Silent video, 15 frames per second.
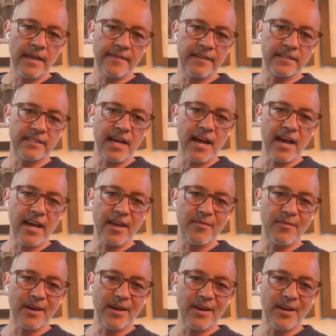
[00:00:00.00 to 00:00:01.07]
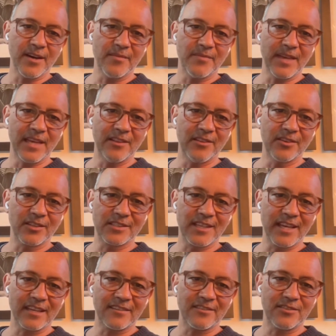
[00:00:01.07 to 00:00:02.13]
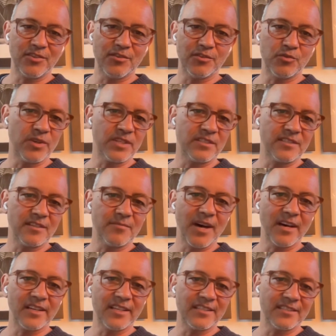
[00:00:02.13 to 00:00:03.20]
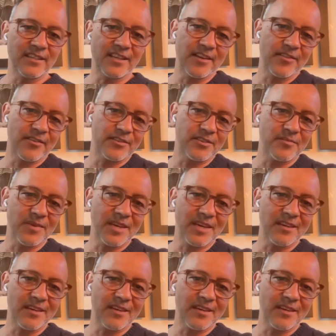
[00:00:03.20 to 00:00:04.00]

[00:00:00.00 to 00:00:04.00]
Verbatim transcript: at the time um, it looks like two twisted bodies together to me.